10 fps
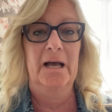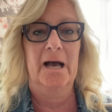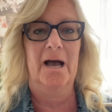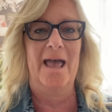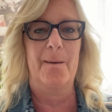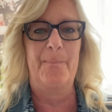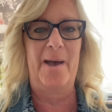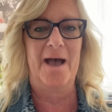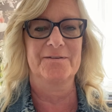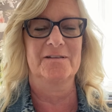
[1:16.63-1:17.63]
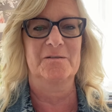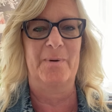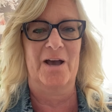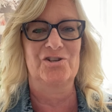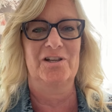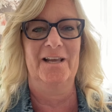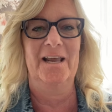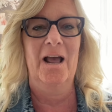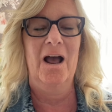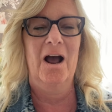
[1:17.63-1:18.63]
Uh, empaths,
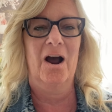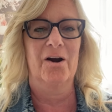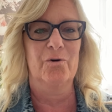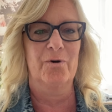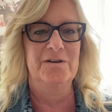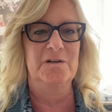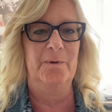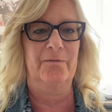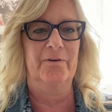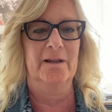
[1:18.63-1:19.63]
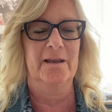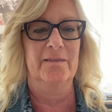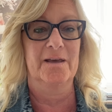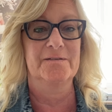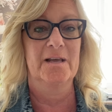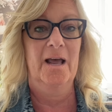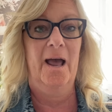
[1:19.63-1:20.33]
especially, are going to be feeling this.